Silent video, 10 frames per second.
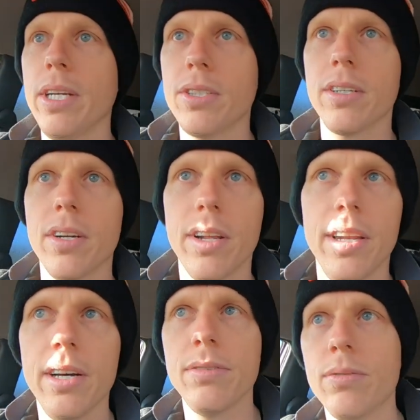make sure I got
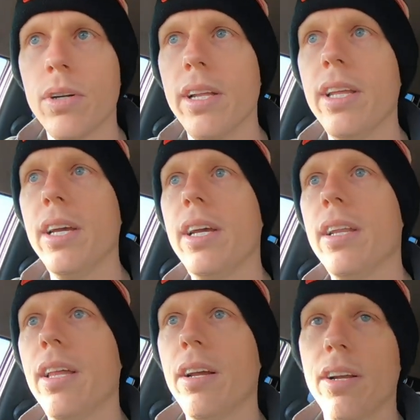enough of what I
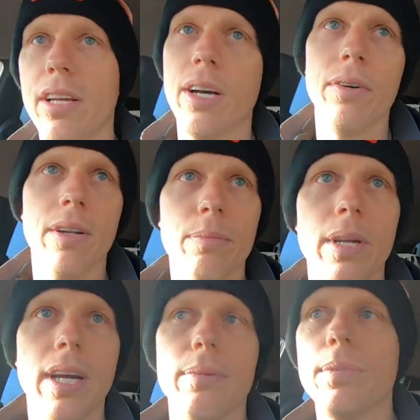need, and then I got to go in and
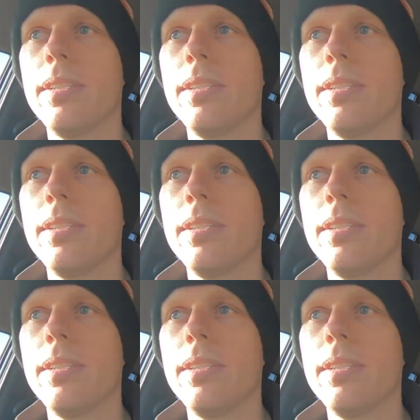pick up